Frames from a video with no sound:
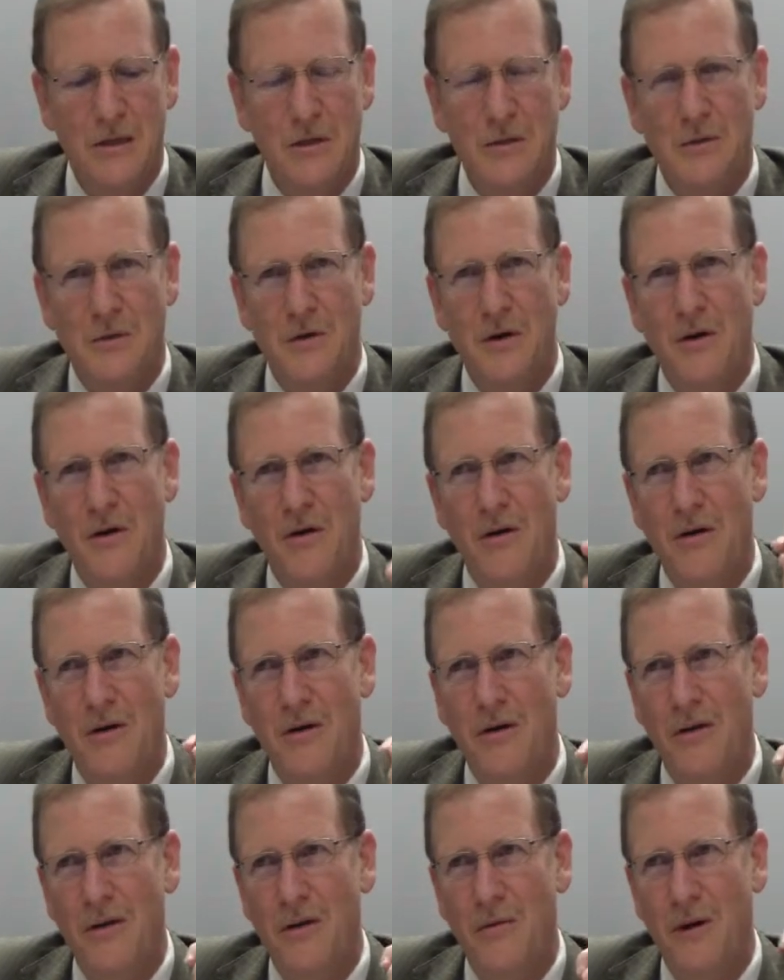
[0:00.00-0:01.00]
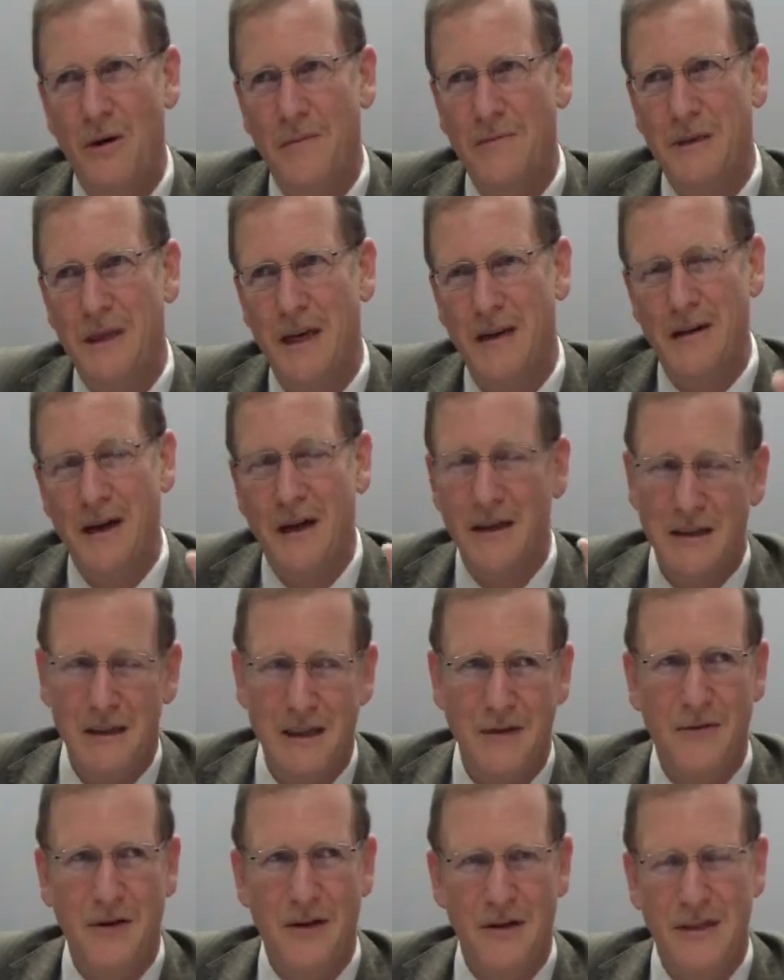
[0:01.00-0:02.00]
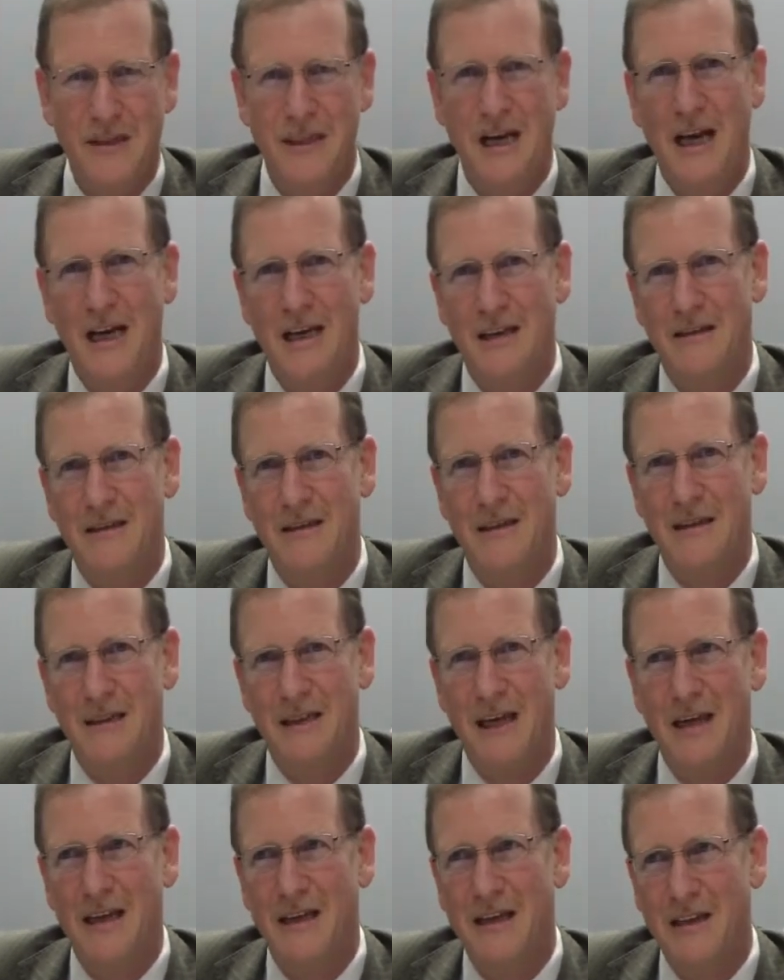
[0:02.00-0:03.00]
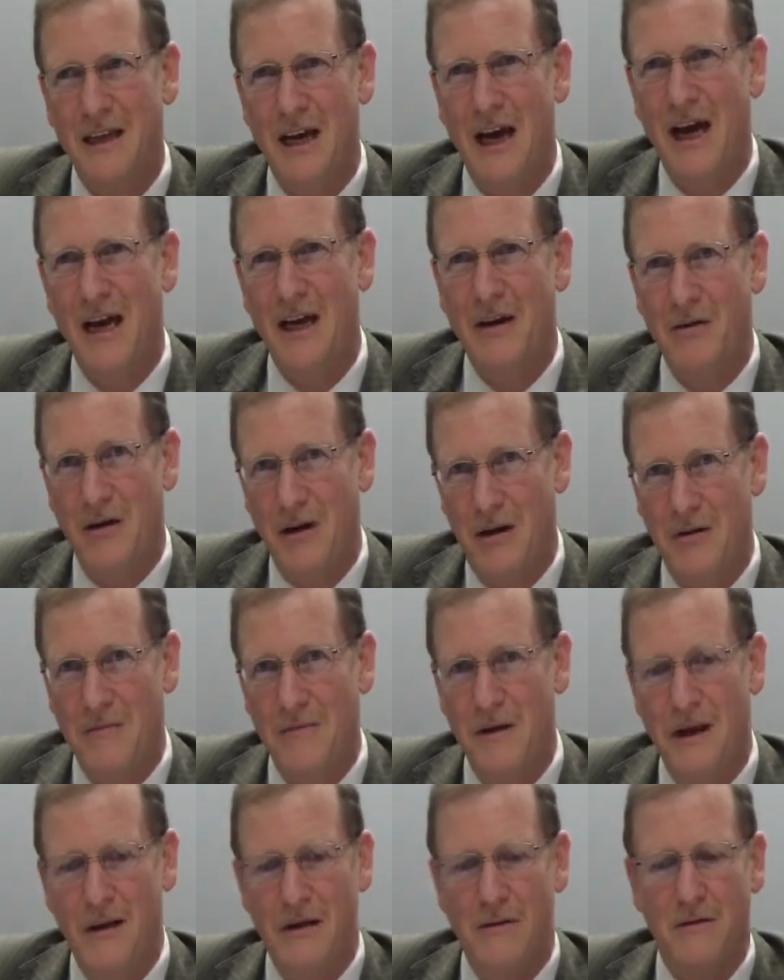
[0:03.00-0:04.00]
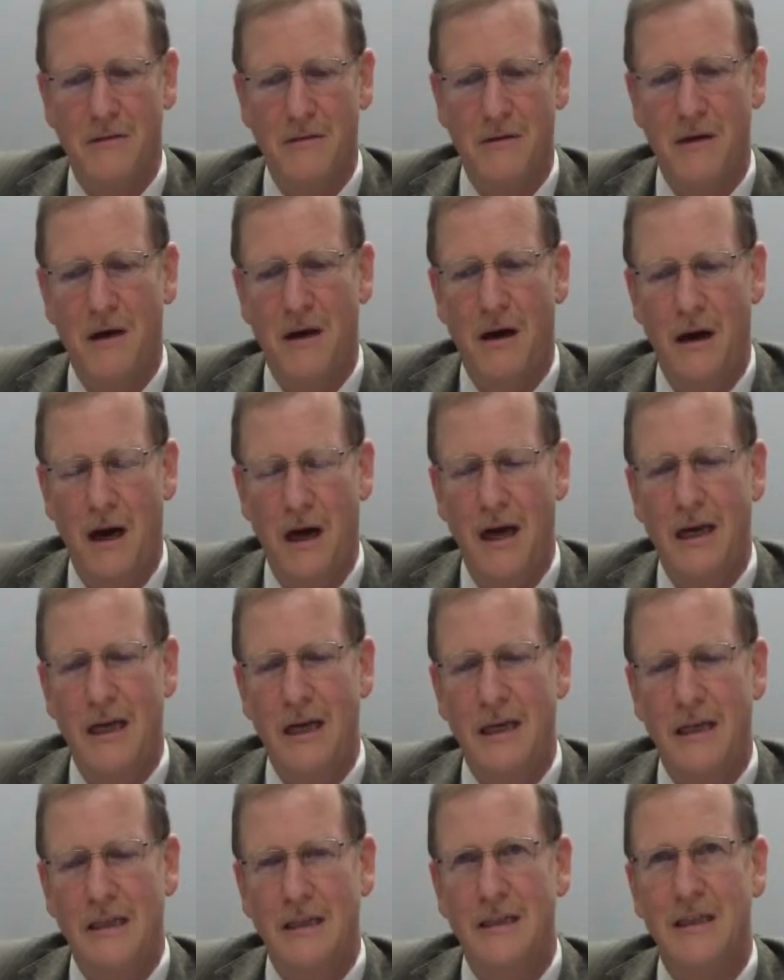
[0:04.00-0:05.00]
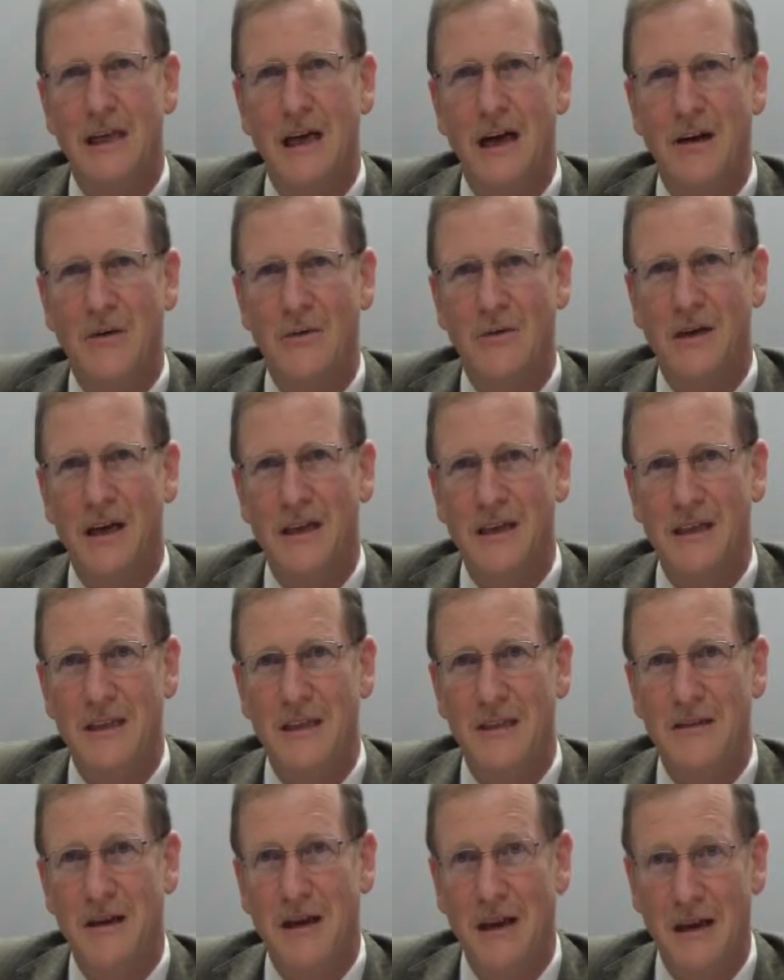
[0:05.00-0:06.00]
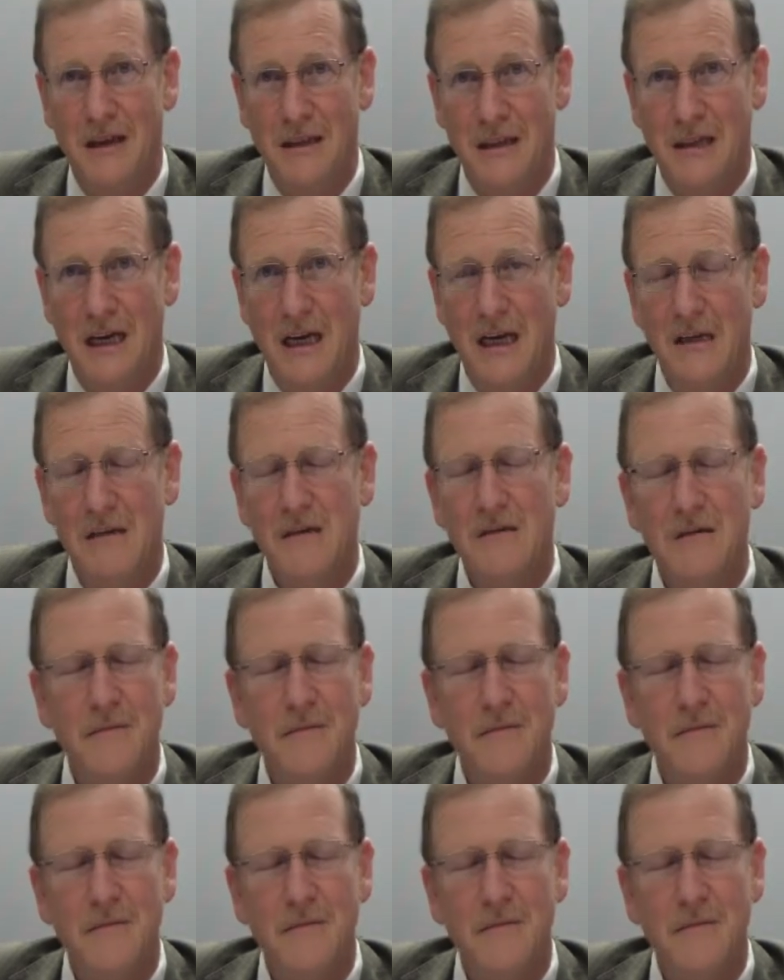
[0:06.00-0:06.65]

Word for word: to go on the website there are several sites the site that i recommended uh, highly it's the agudat israel site